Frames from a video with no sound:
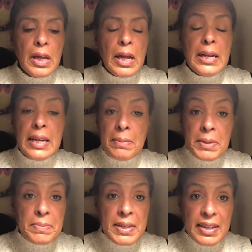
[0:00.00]
Let me
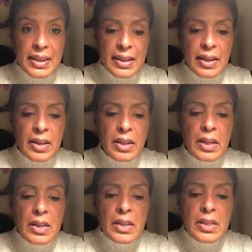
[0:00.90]
be clear.
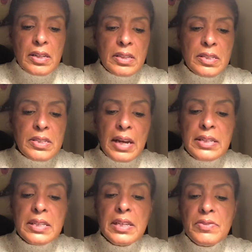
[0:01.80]

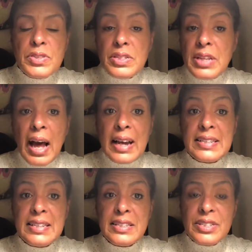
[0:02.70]
Sight gives us
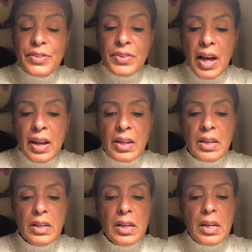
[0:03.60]
ideas of color,
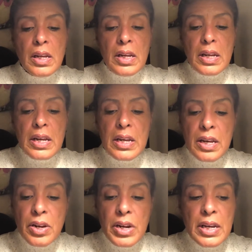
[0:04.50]

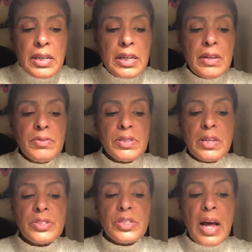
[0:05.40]
hearing gives
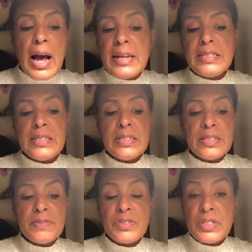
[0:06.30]
us ideas
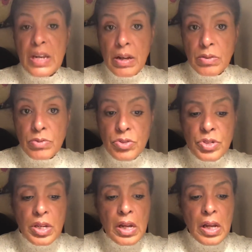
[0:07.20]
of sounds,
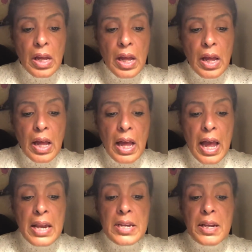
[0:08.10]

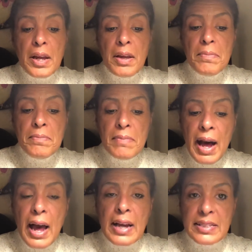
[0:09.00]
and my
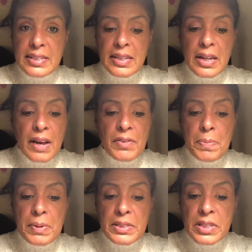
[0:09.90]
idea of a
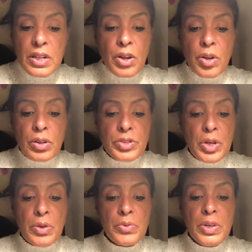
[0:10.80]
particular
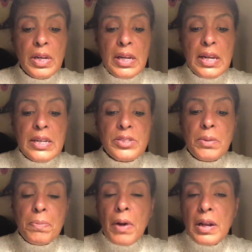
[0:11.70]
tone is the
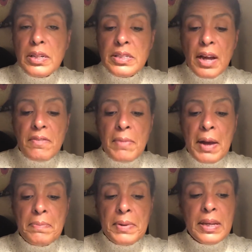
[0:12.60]
product of my
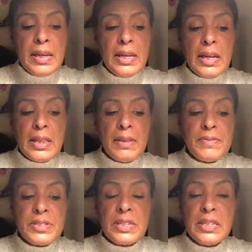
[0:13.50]
being in the
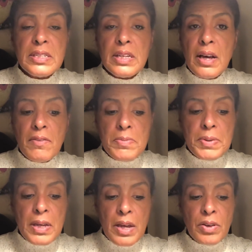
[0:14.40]
vicinity of a
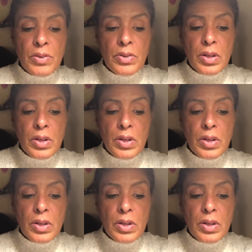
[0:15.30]
piano